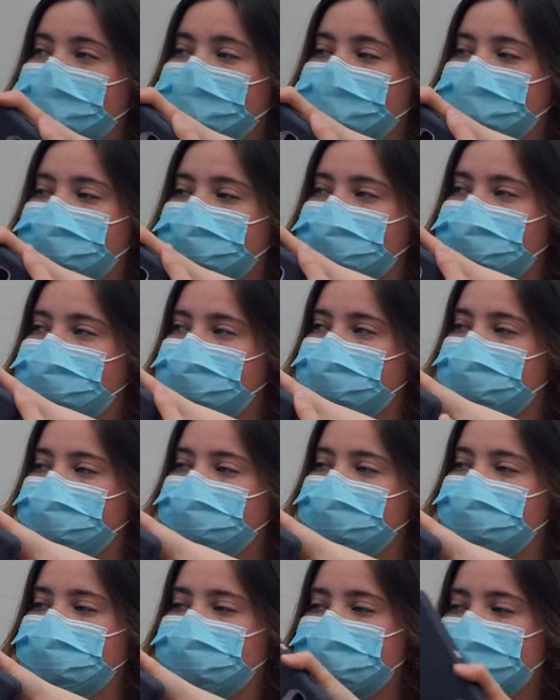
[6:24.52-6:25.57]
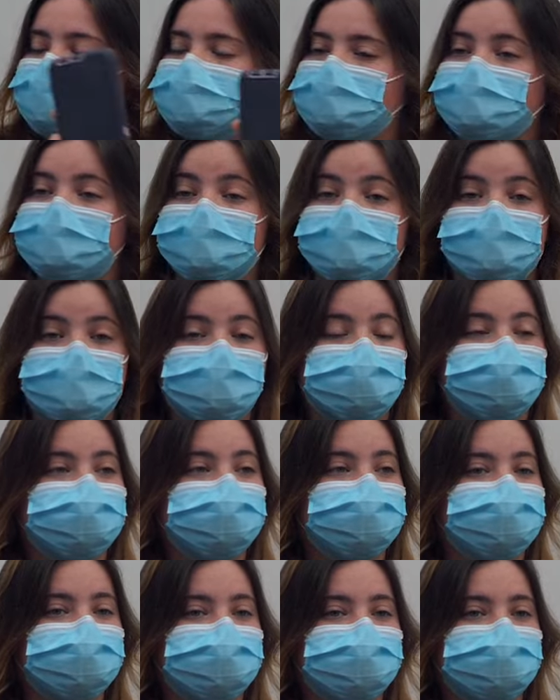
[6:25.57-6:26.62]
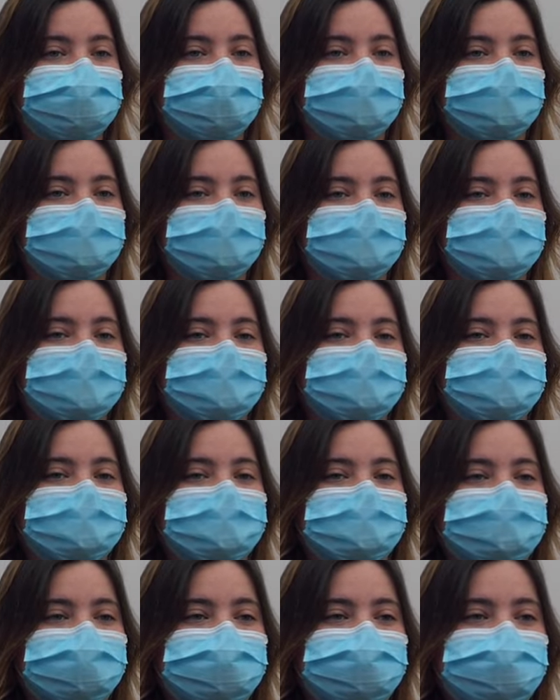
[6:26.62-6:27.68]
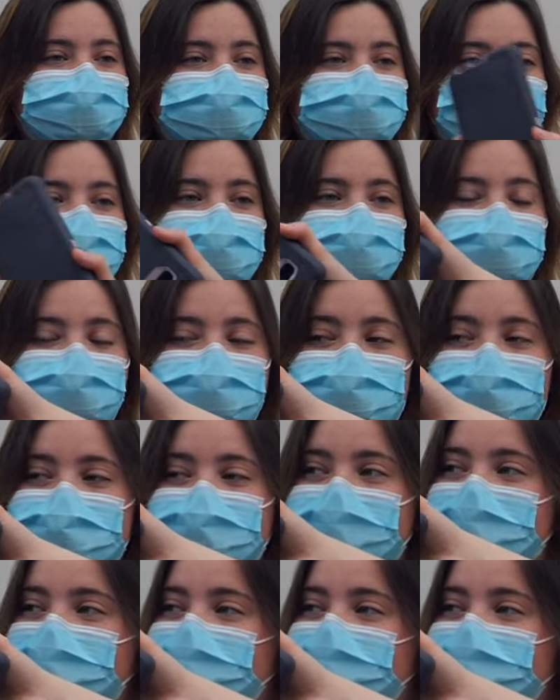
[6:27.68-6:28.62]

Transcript: [no speech]